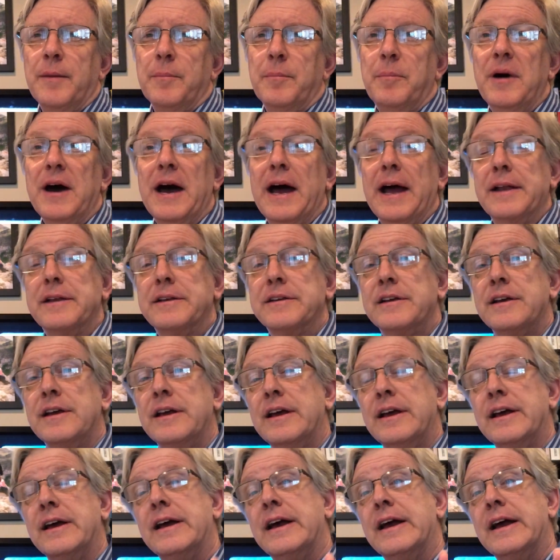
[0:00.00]
But
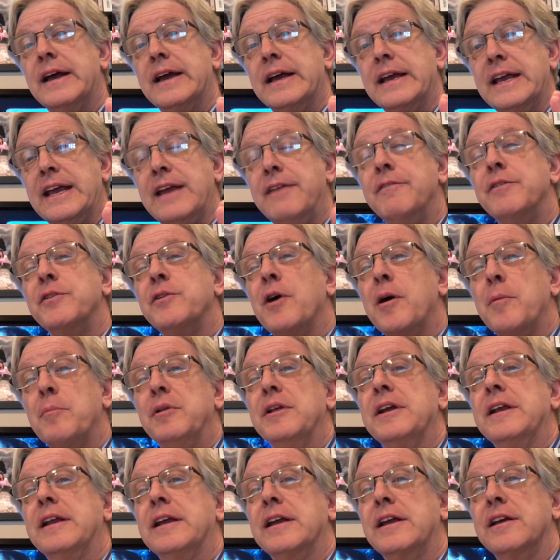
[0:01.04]
even though I'm
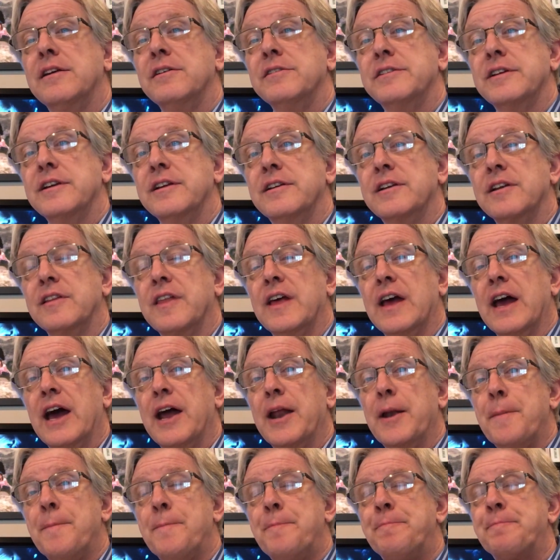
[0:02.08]
pleading guilty to
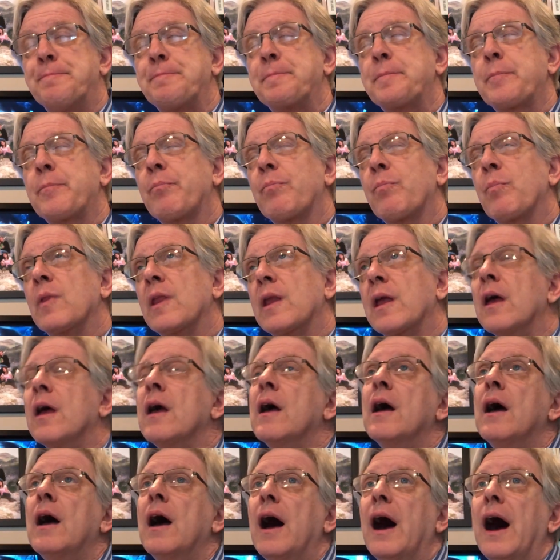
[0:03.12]
that,
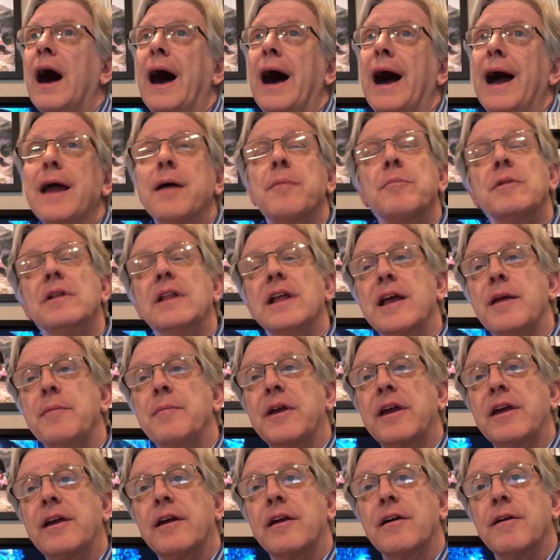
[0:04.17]
I am
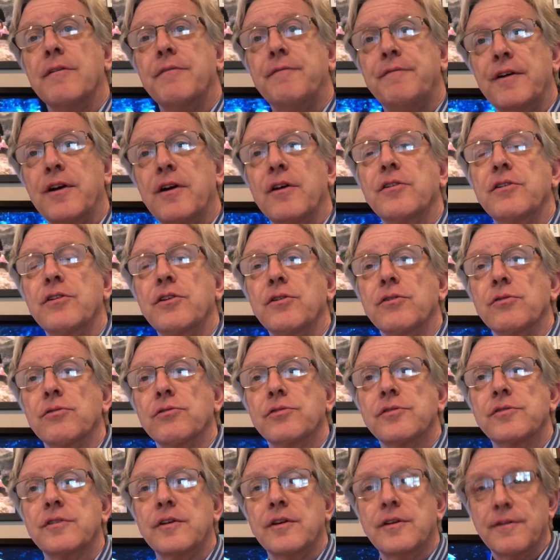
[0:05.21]
claiming fair
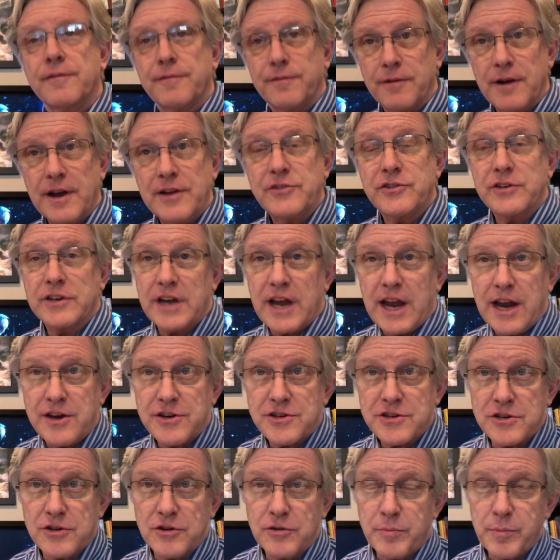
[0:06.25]
use for
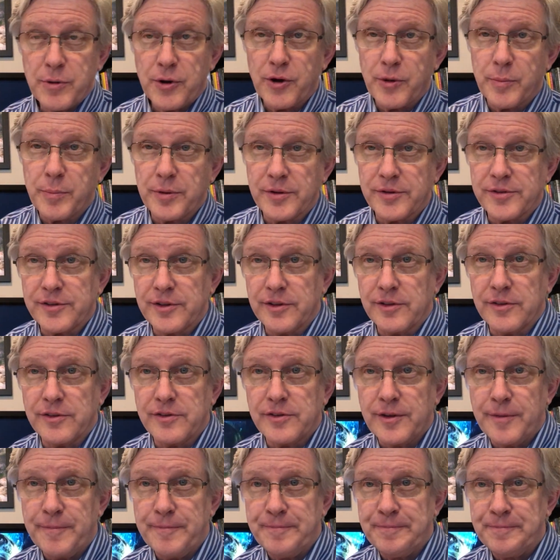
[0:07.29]
educational
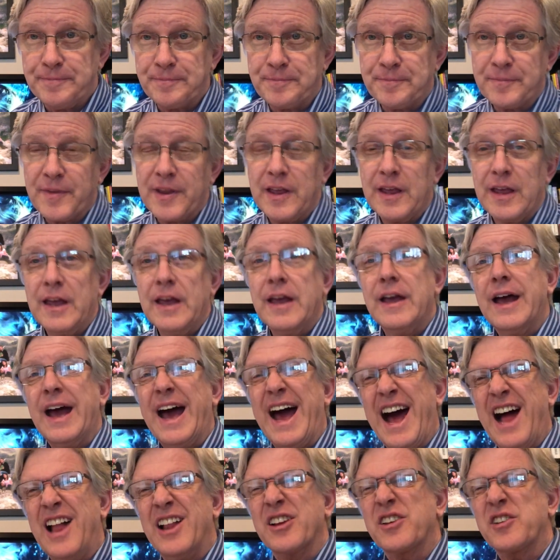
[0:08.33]
purposes.
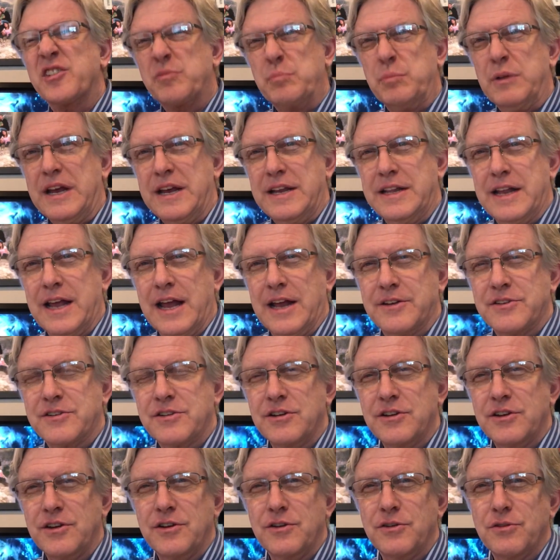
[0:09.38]
I'll explain that
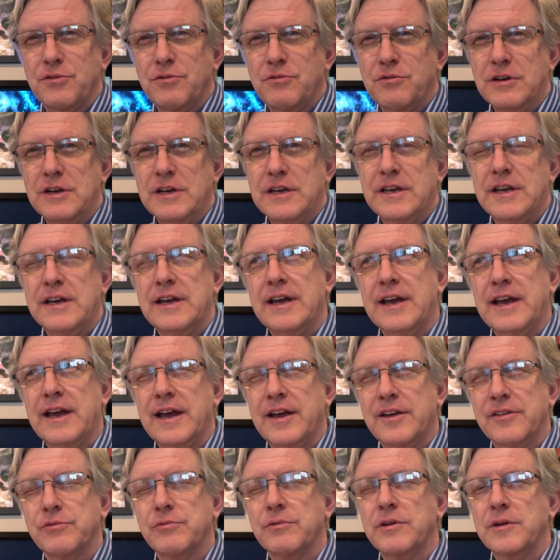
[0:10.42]
to you
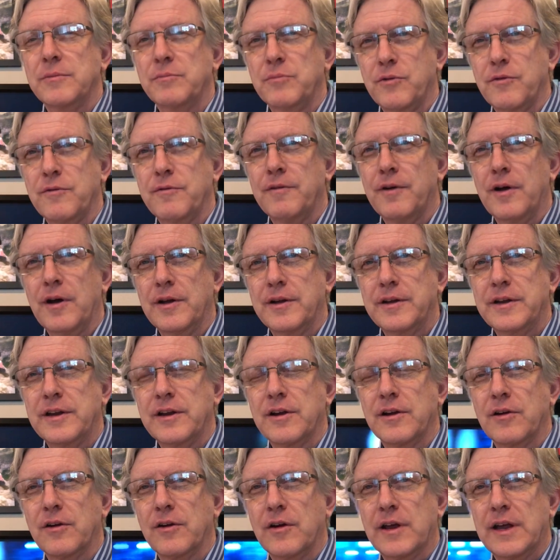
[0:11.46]
as we move on
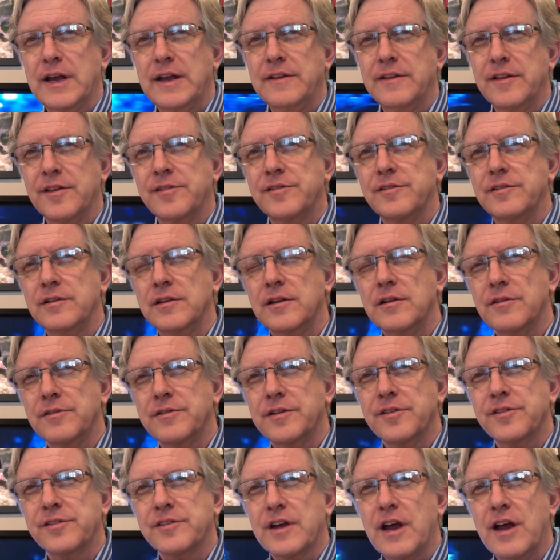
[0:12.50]
here in this little
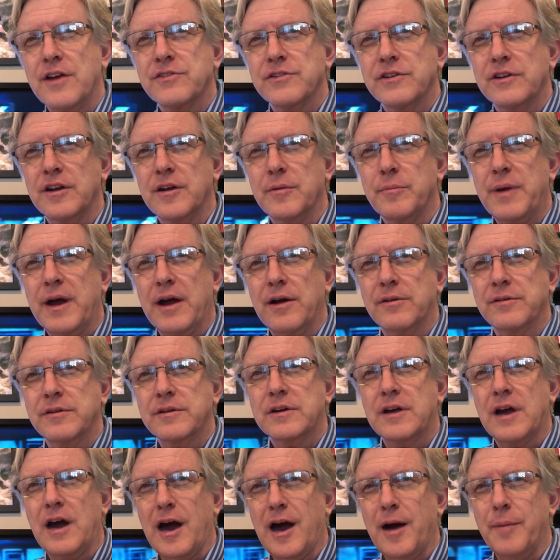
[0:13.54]
discussion about
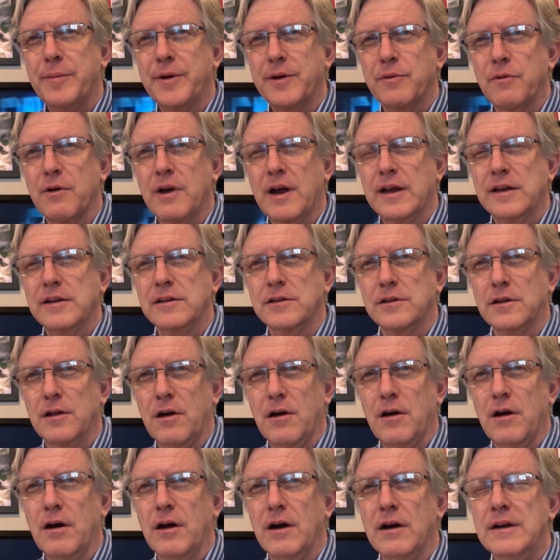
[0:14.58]
copyright
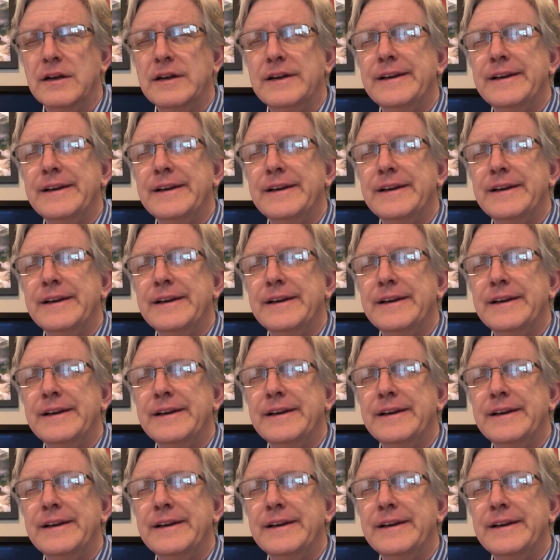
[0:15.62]
law.